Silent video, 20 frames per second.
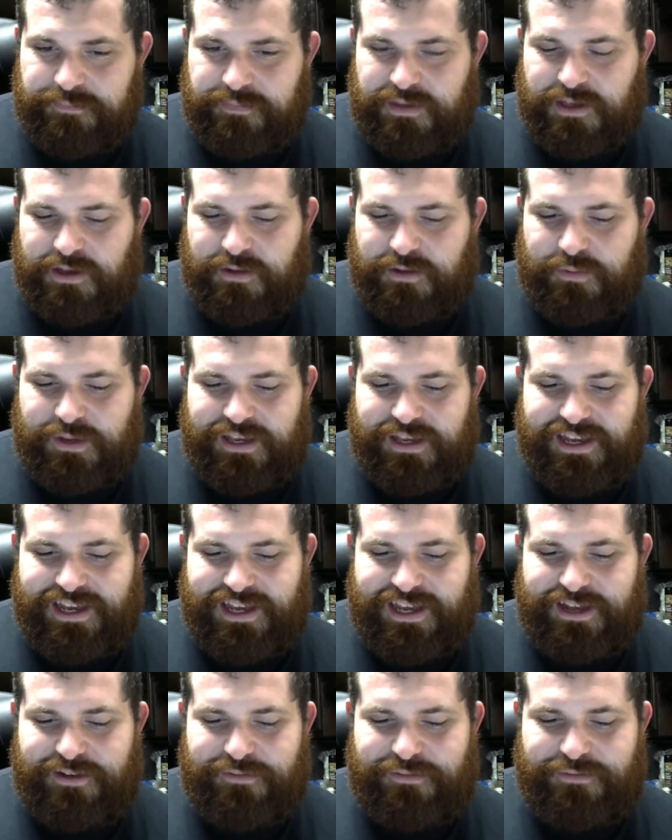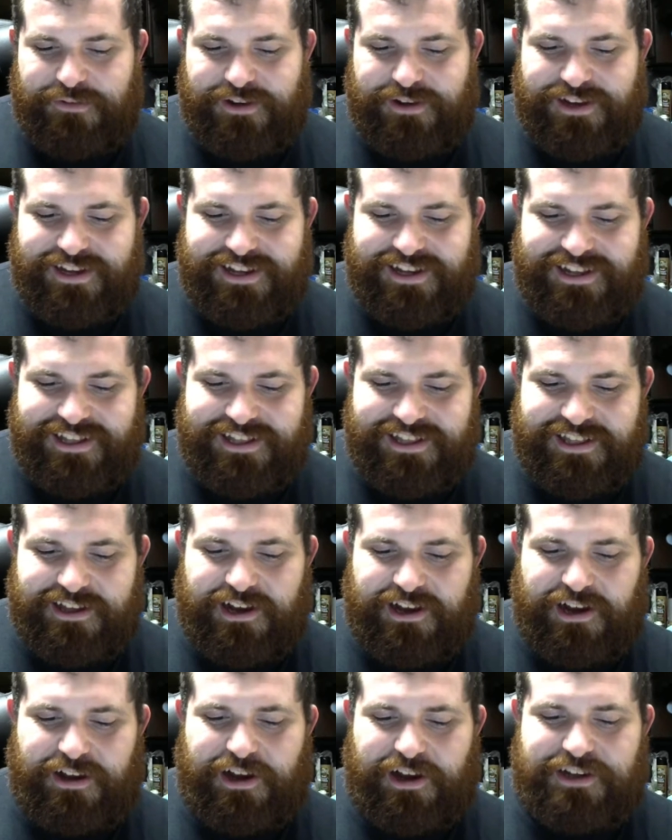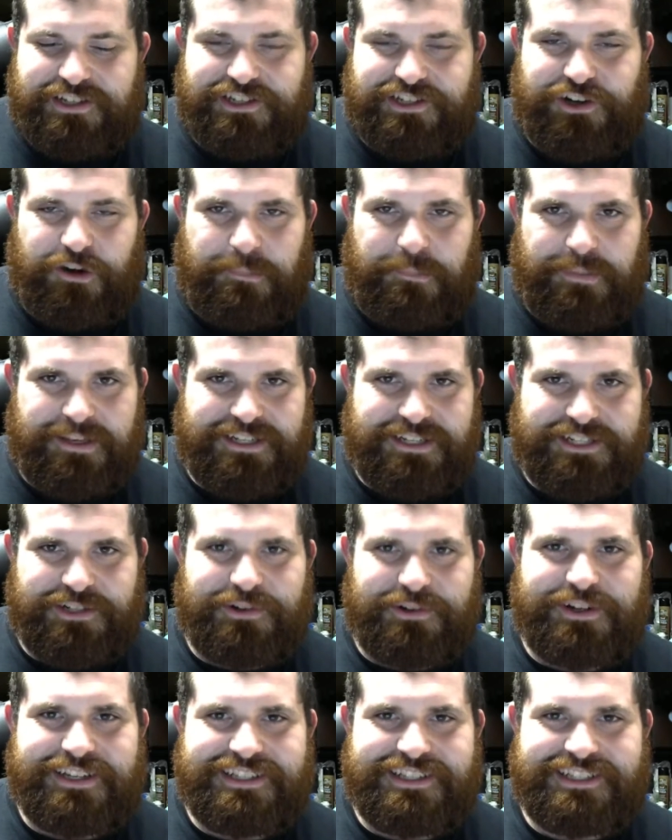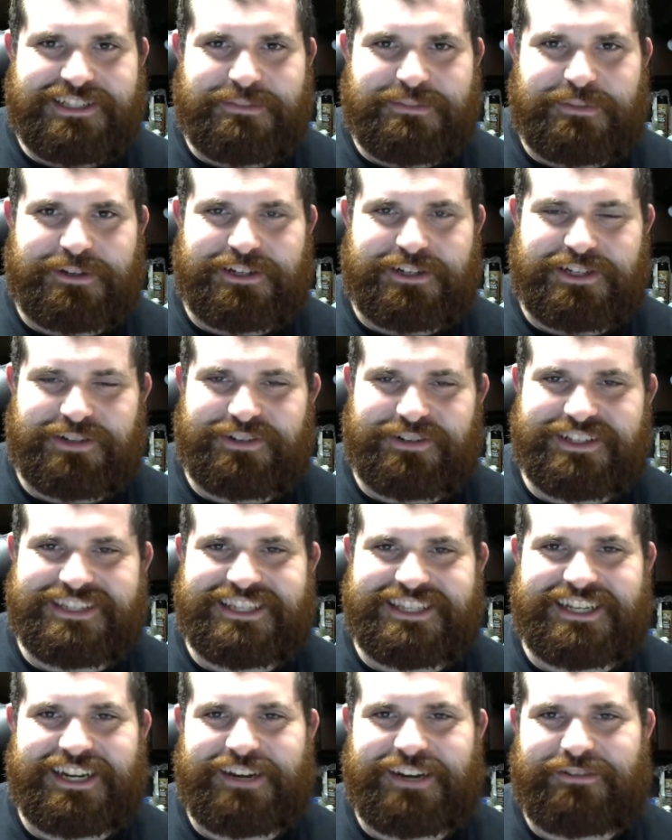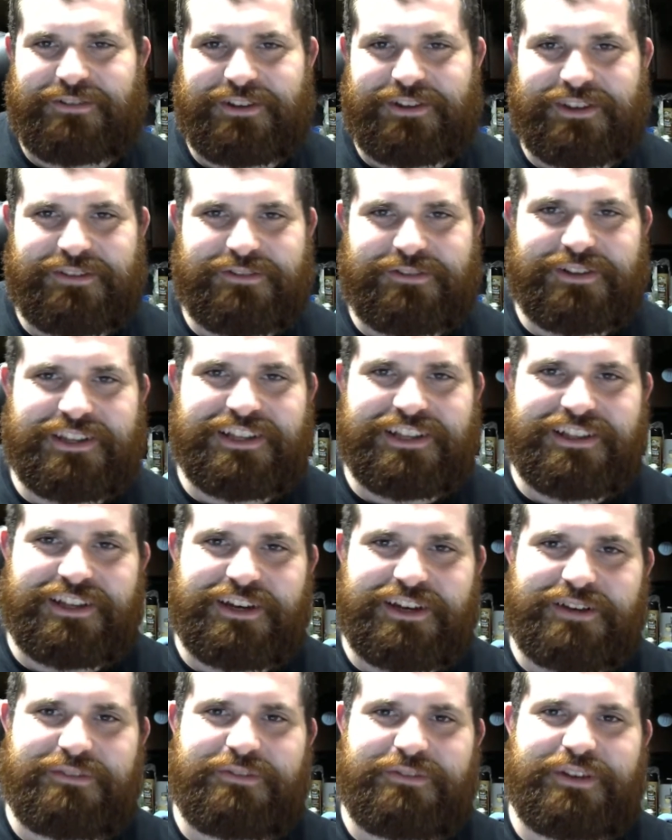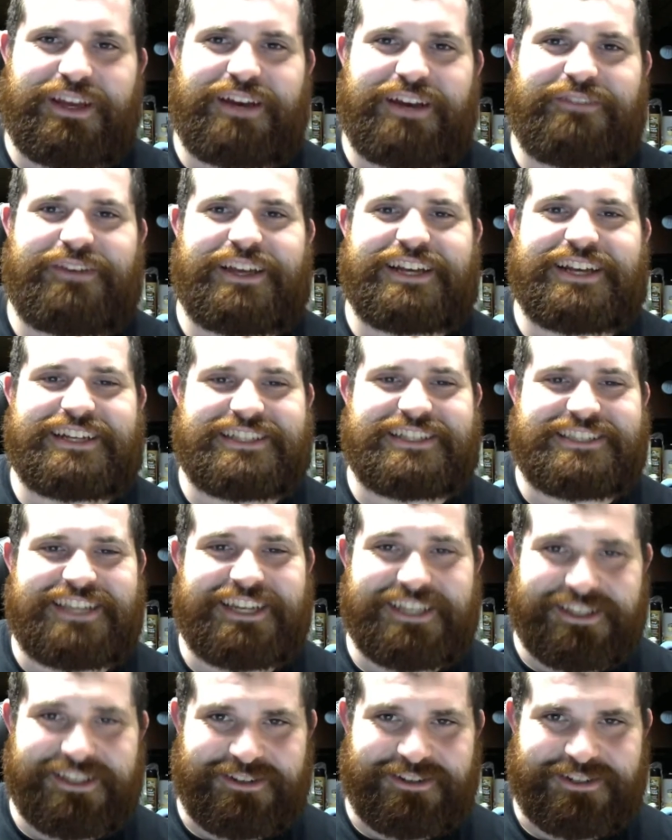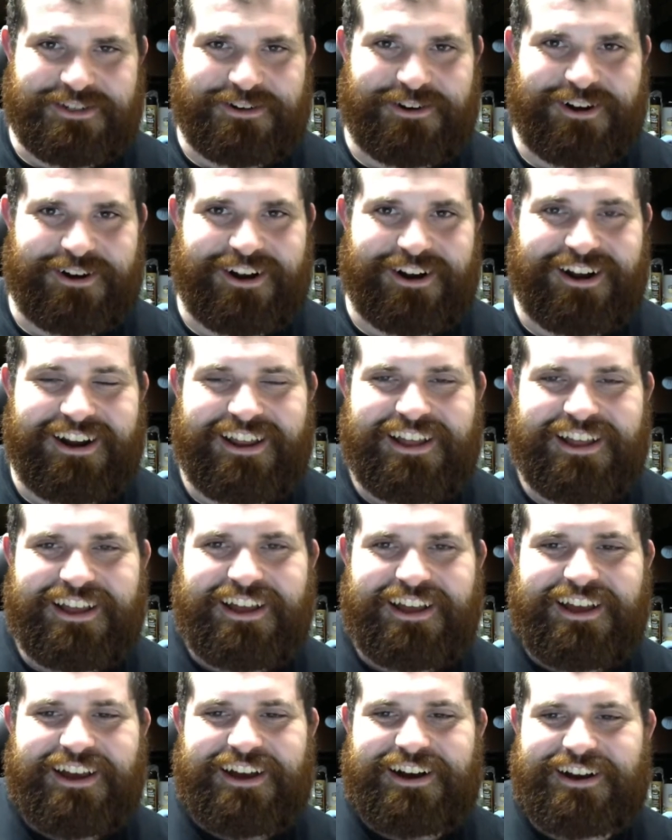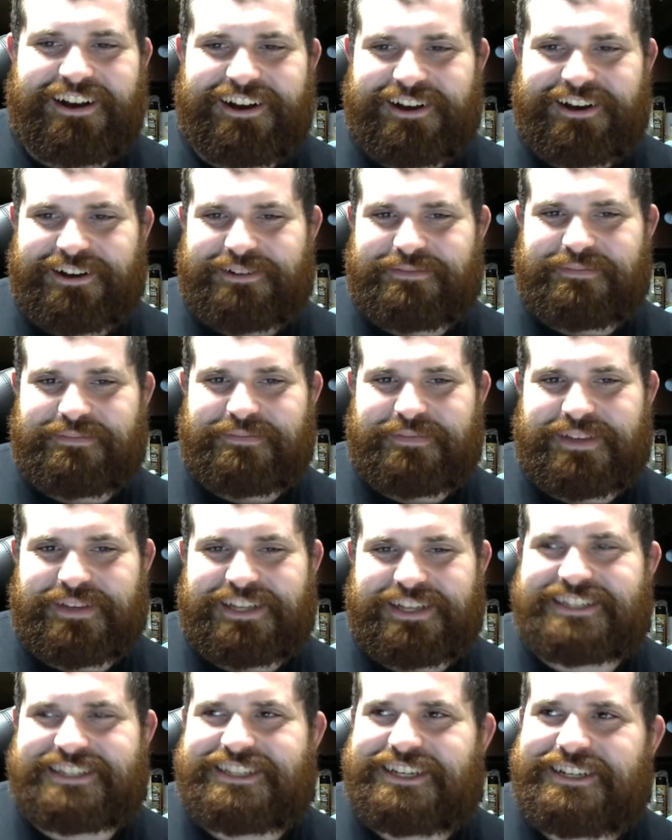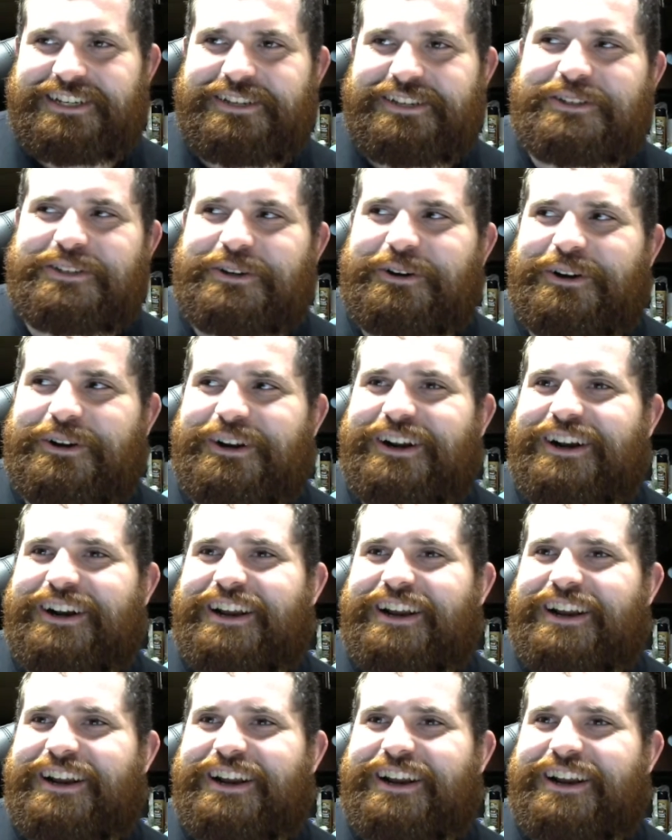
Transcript: we have a derpy choice, but a choice that I really love. We have Exeggutor. Exeggutor,